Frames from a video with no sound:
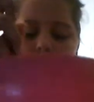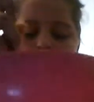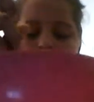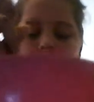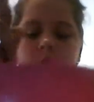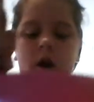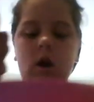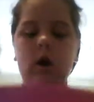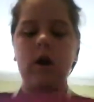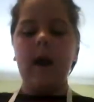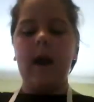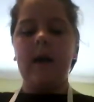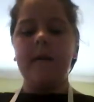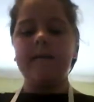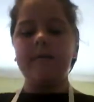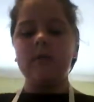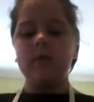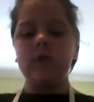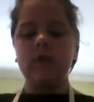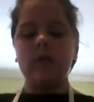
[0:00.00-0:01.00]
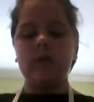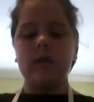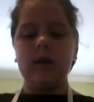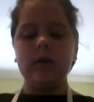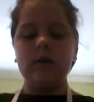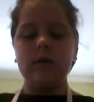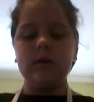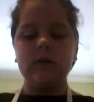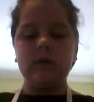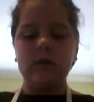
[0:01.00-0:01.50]
You don't have to do
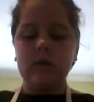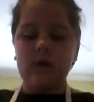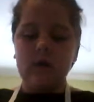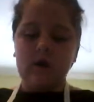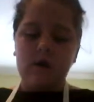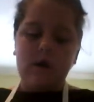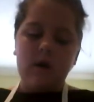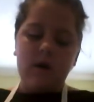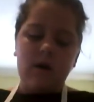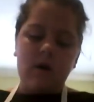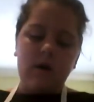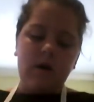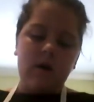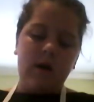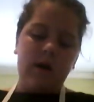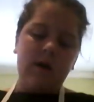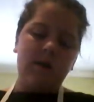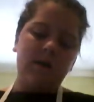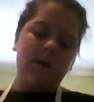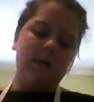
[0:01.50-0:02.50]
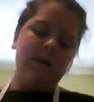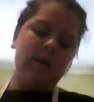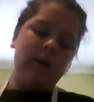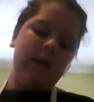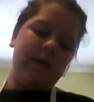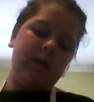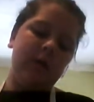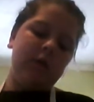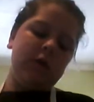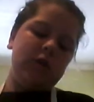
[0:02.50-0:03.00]
this. And
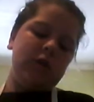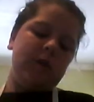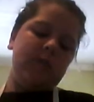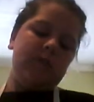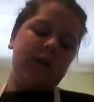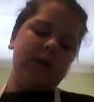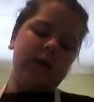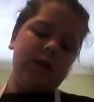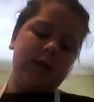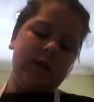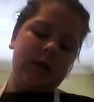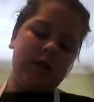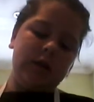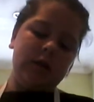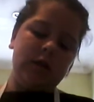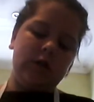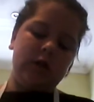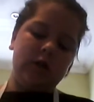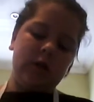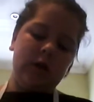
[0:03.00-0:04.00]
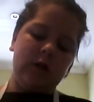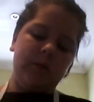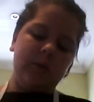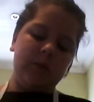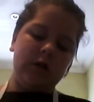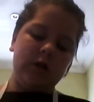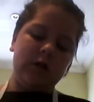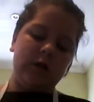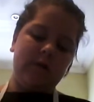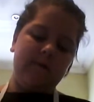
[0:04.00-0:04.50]
then once you've made your ditch, you're just going to
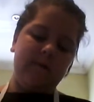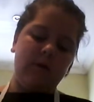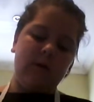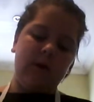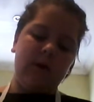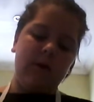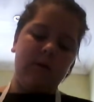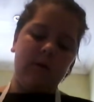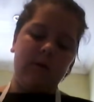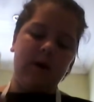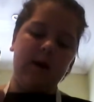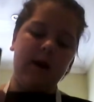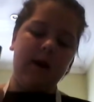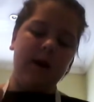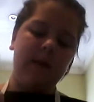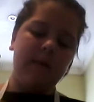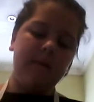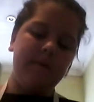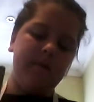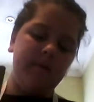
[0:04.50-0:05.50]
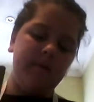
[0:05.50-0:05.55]
push everything away